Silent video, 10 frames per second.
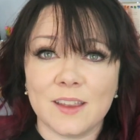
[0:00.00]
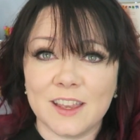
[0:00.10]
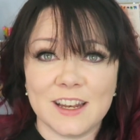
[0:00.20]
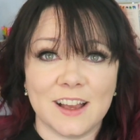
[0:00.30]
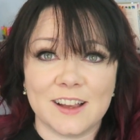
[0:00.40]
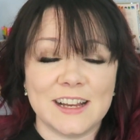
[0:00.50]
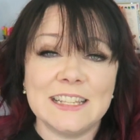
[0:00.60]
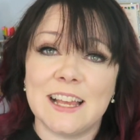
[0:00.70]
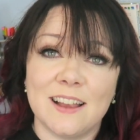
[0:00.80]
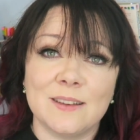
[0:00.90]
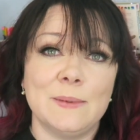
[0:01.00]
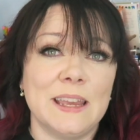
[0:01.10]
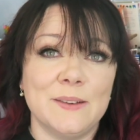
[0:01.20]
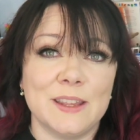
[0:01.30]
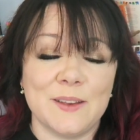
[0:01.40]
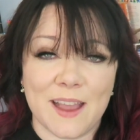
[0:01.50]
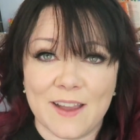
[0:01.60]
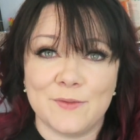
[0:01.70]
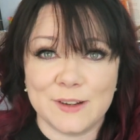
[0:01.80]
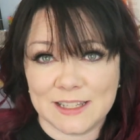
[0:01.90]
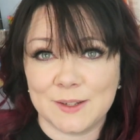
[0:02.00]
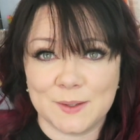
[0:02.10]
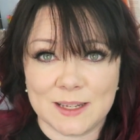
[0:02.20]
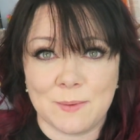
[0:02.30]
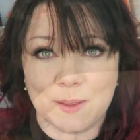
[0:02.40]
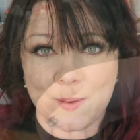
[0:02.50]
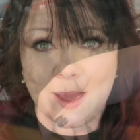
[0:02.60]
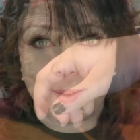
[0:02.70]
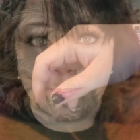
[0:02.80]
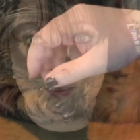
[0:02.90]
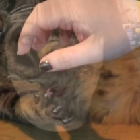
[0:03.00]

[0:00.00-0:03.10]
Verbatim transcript: Good luck, guys. I'm going to be here with you every single step of the way.